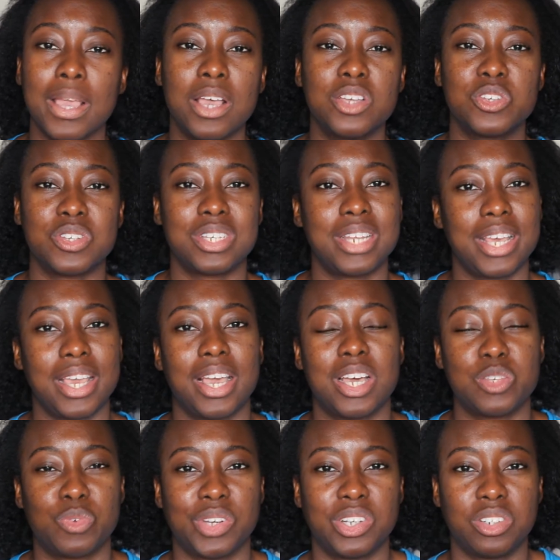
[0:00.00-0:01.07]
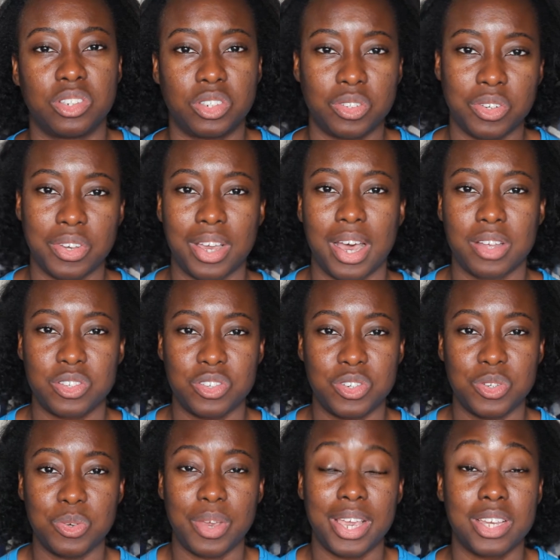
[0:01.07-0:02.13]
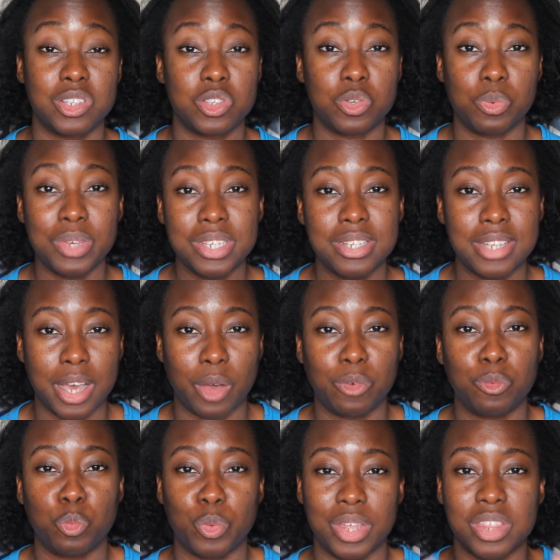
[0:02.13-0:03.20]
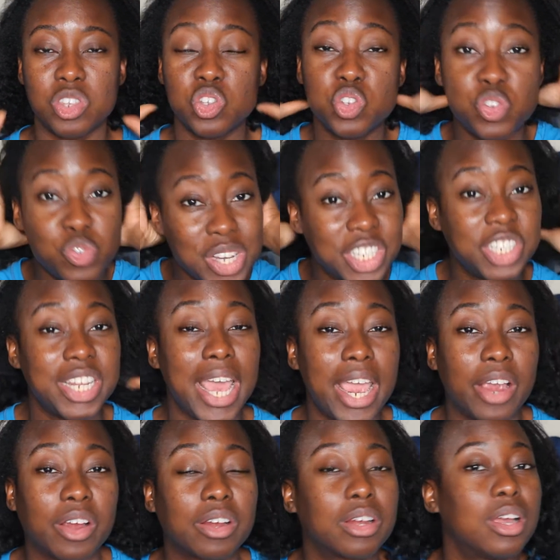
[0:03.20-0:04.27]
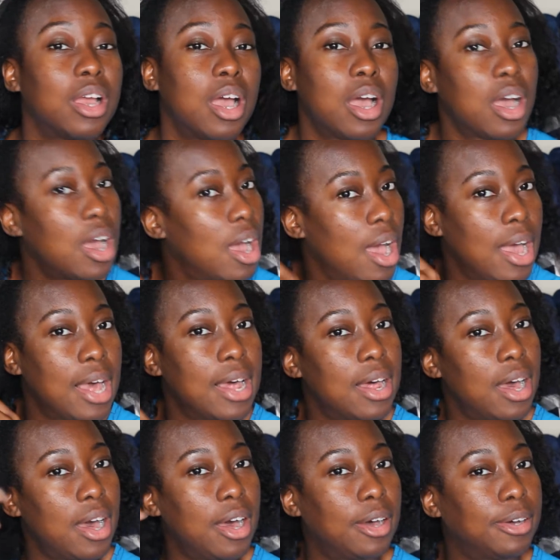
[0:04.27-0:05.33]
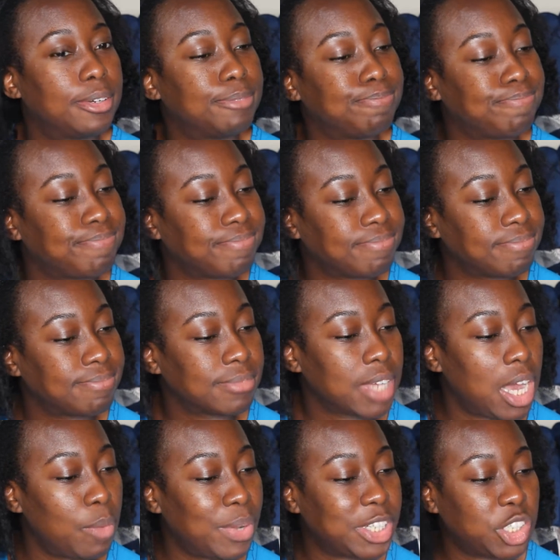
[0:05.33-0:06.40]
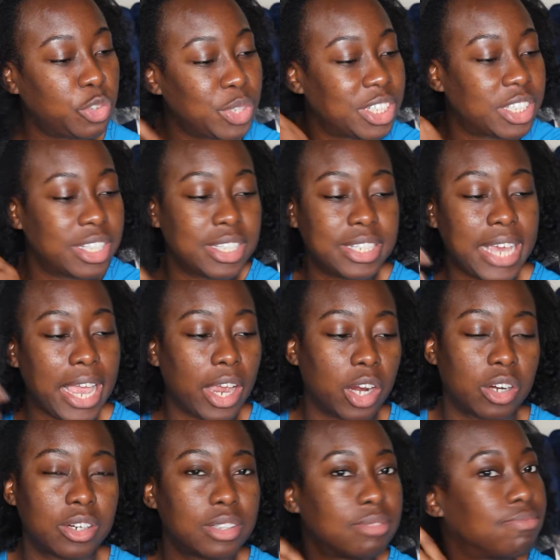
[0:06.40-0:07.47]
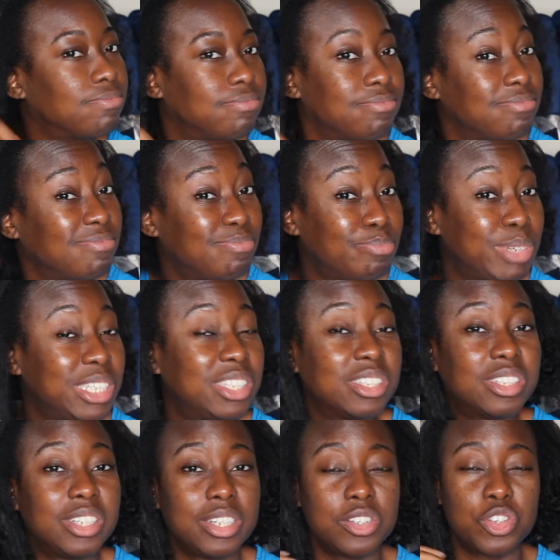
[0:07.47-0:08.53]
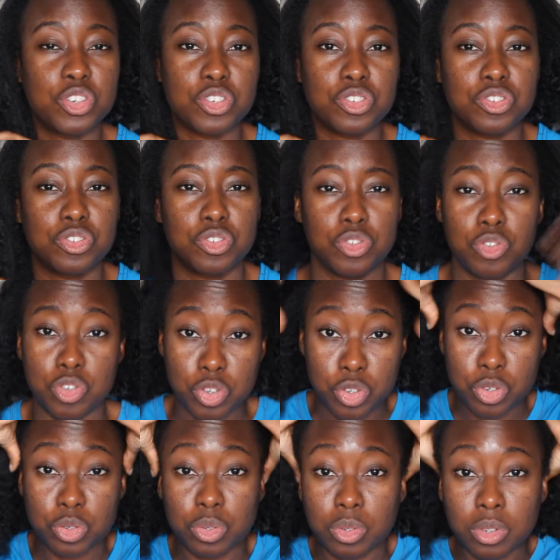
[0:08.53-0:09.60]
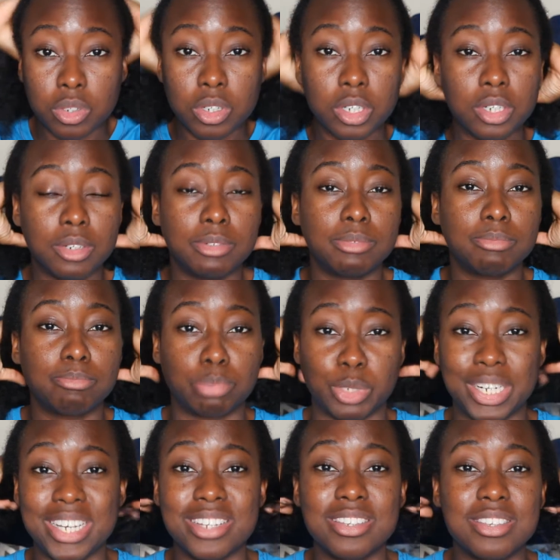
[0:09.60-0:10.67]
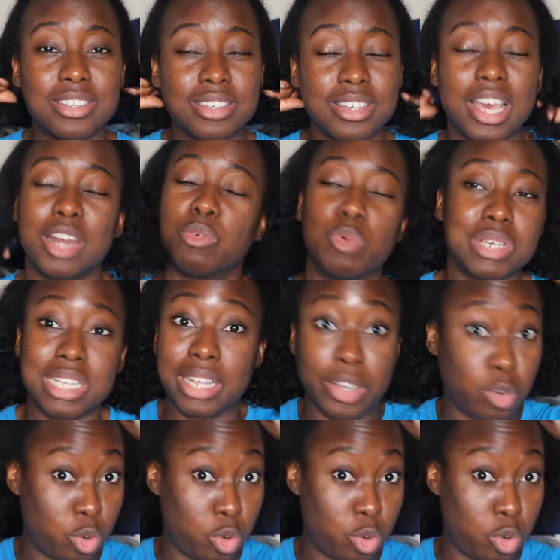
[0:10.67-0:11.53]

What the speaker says: So today, guys, we're going to show you how to do a twist out with stretched hair. How I stretch this hair, basically just two braids, and it wasn't like